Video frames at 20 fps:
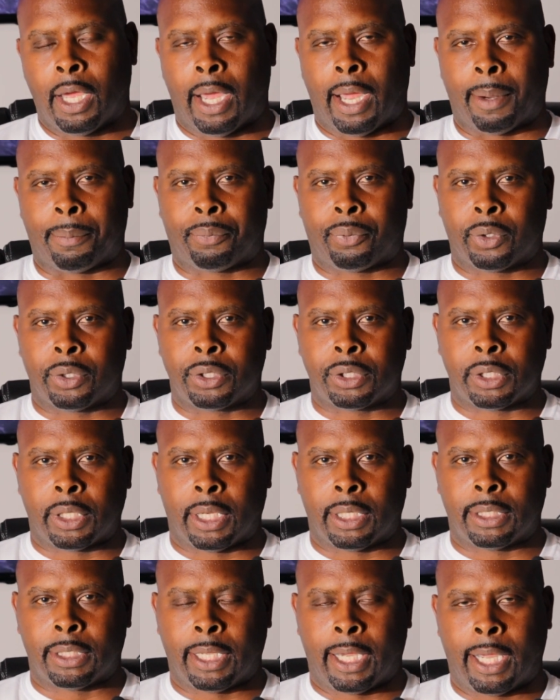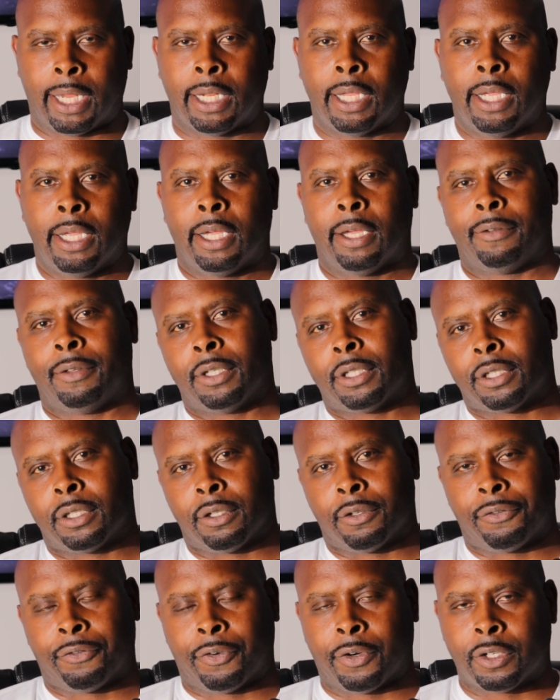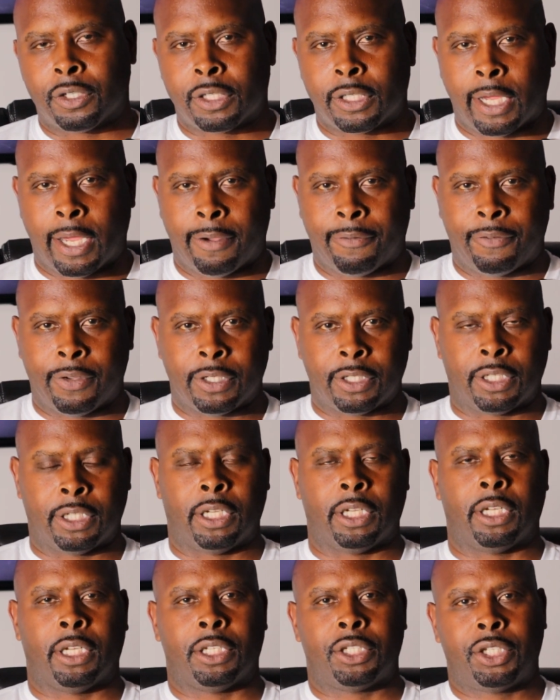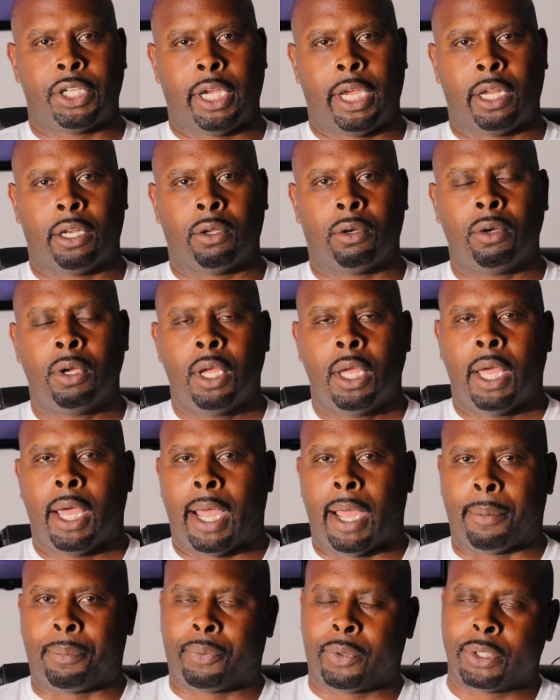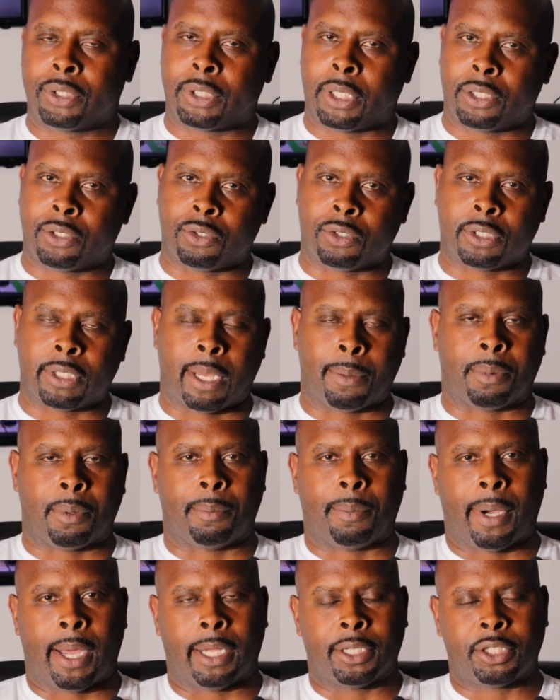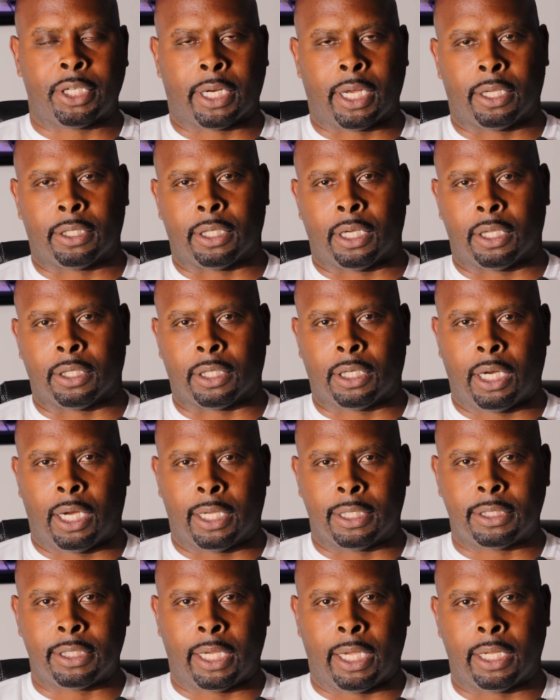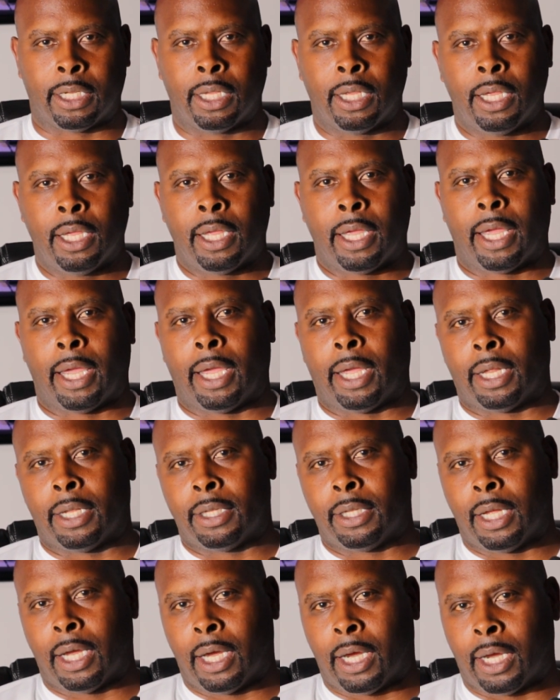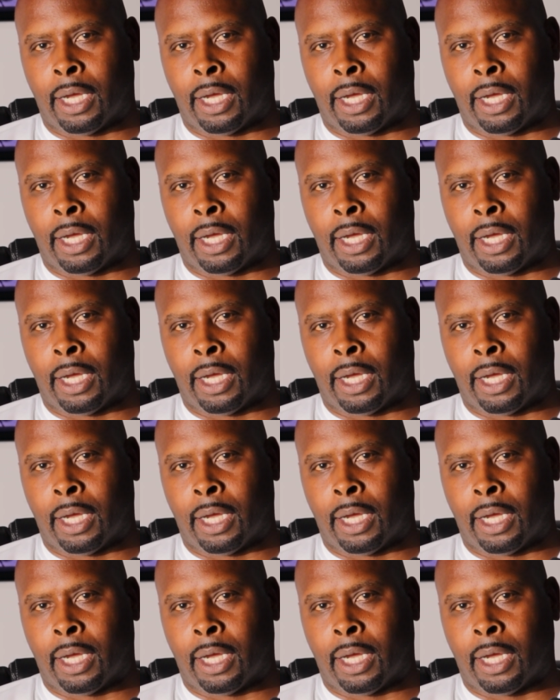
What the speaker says: I appreciate that. If this is your first time visiting the channel, I appreciate you stopping by. Check out the other content and